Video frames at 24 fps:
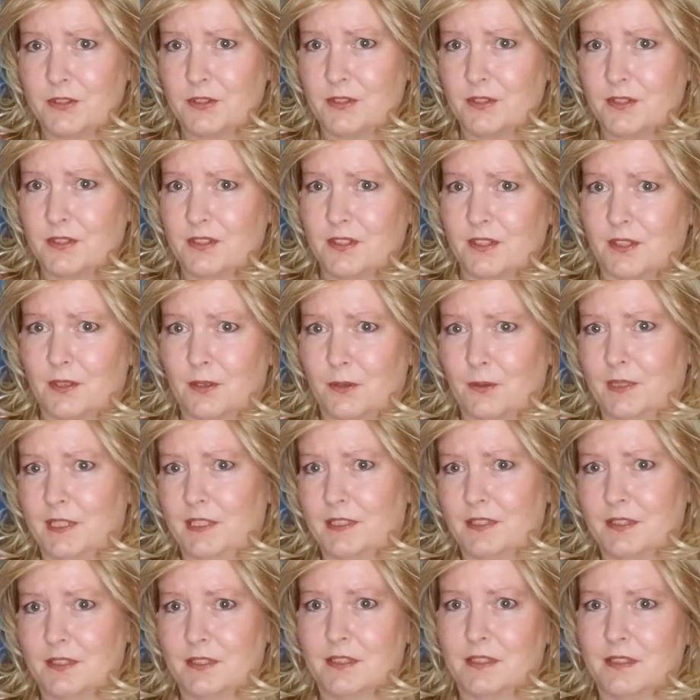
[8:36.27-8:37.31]
So
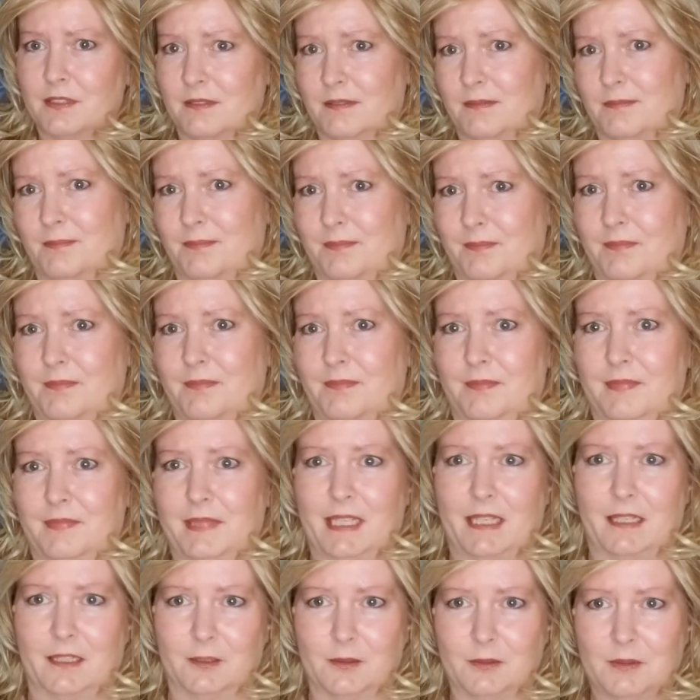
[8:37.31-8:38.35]
it's,
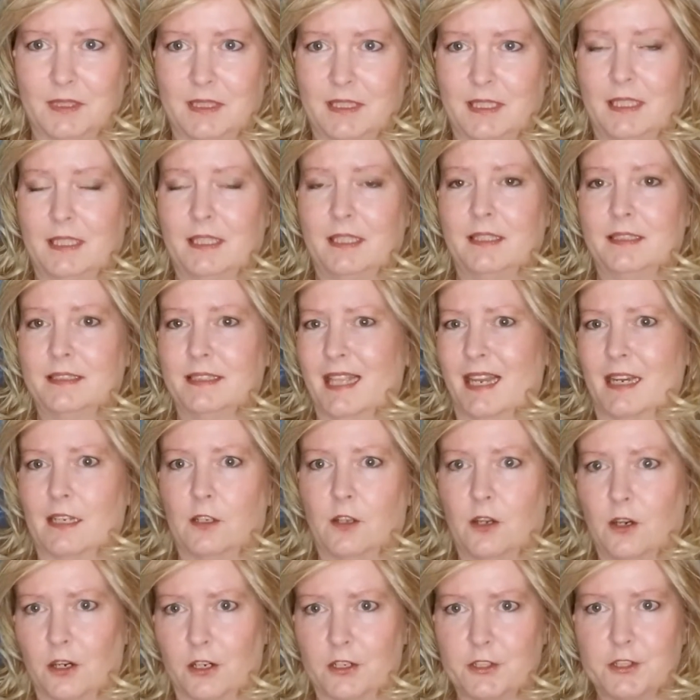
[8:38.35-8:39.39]
not a
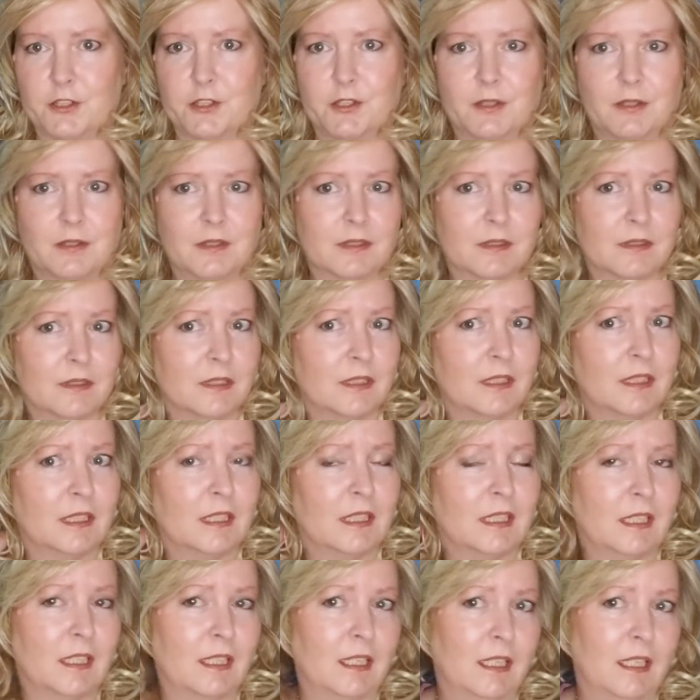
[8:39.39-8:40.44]
large.
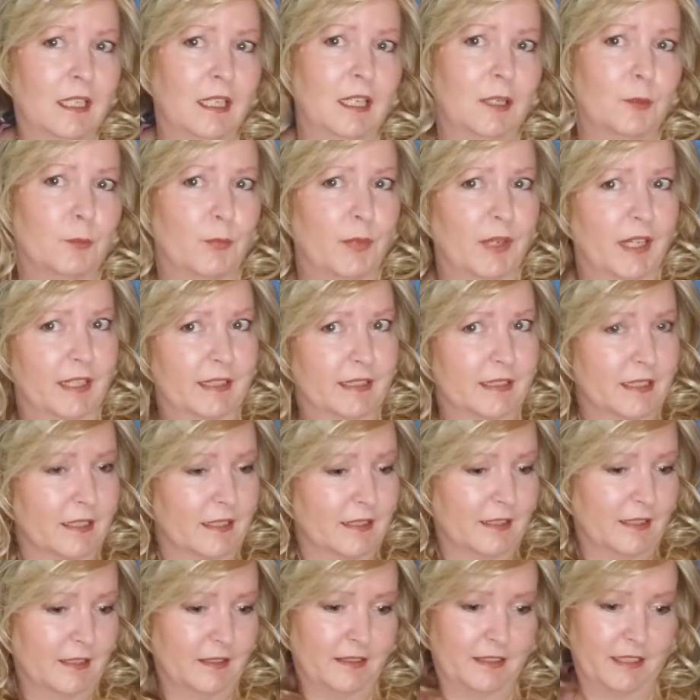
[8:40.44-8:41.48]
But
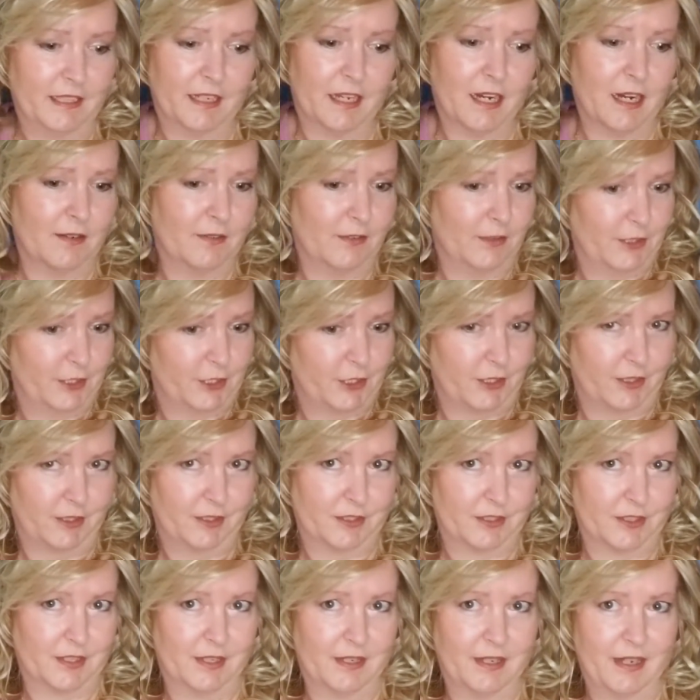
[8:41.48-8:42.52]
the coverage
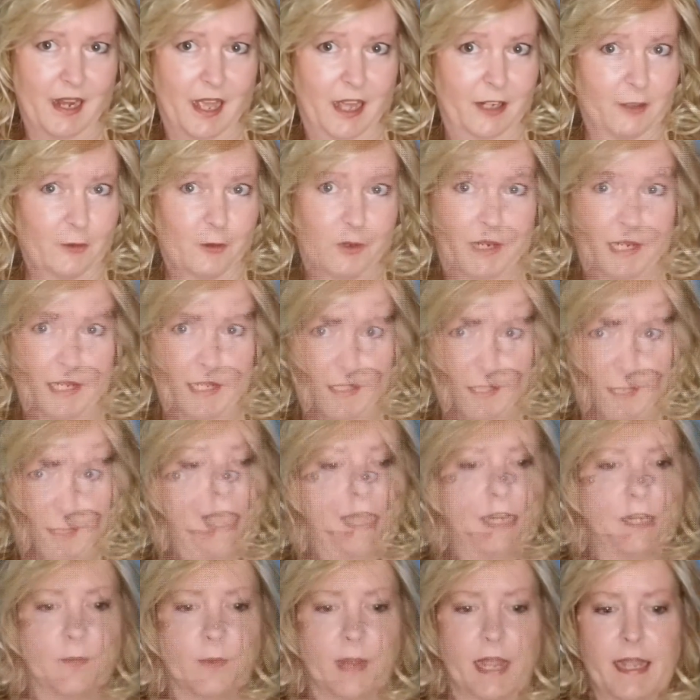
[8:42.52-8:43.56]
is not great.
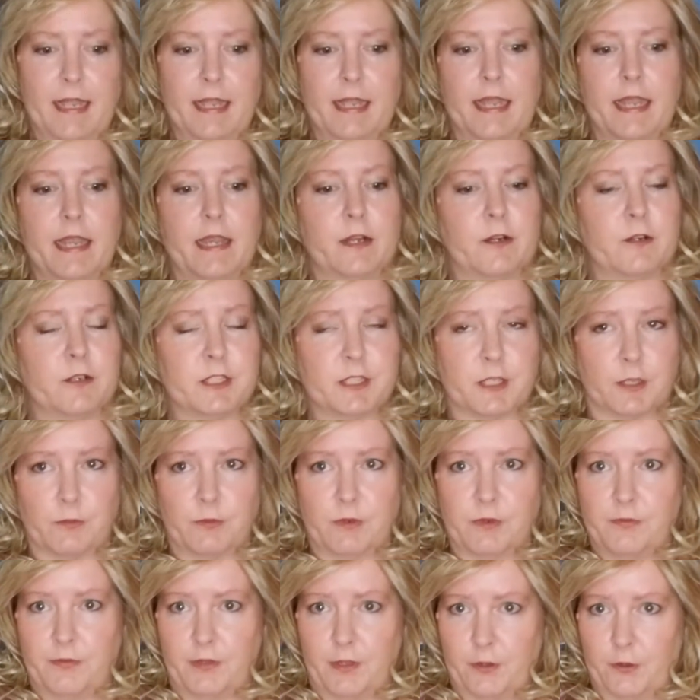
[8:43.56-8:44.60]
Anyway, here's the
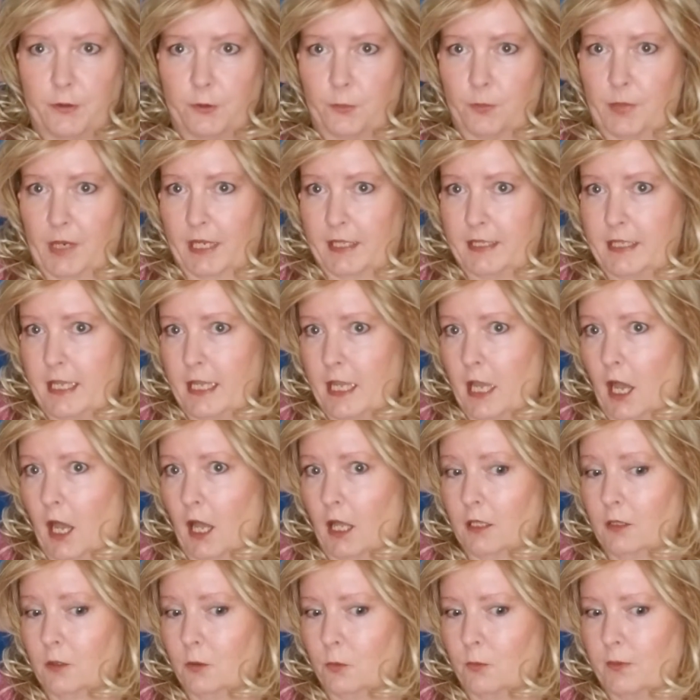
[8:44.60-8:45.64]
review by the
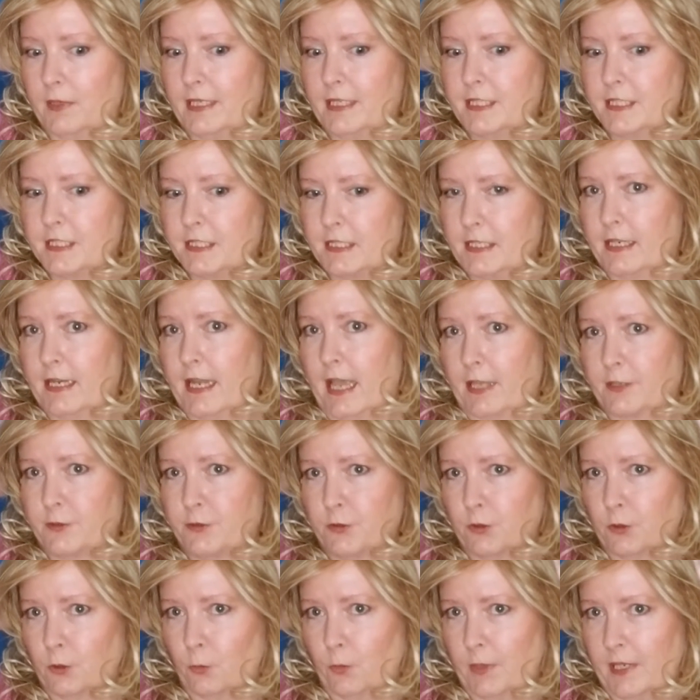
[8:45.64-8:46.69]
Always
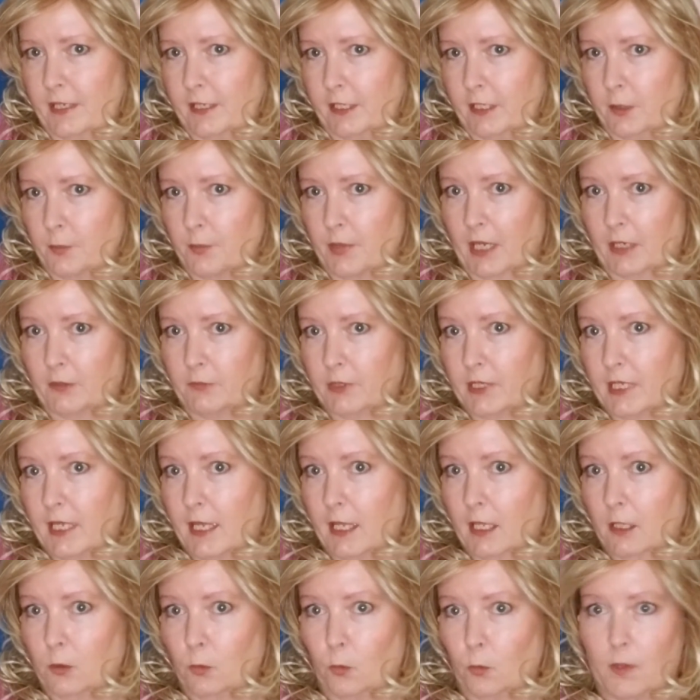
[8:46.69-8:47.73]
Natural wig by
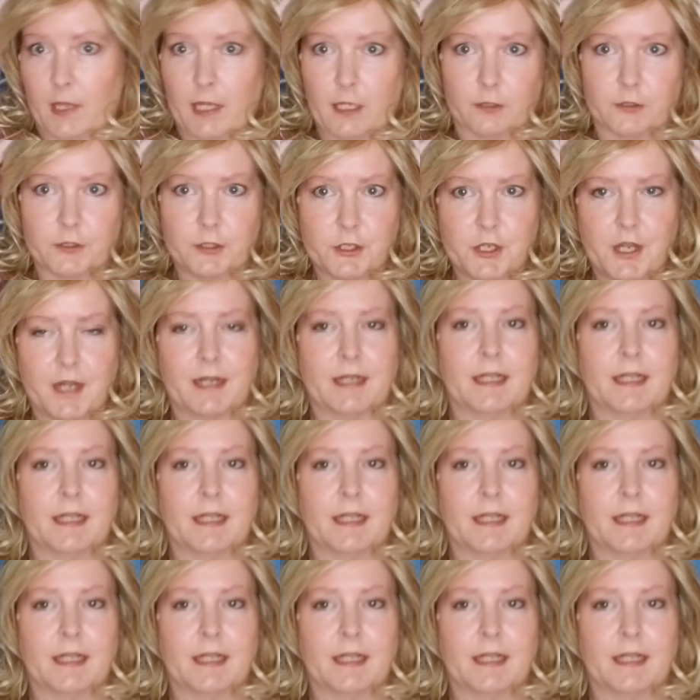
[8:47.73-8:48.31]
Raquel Welch.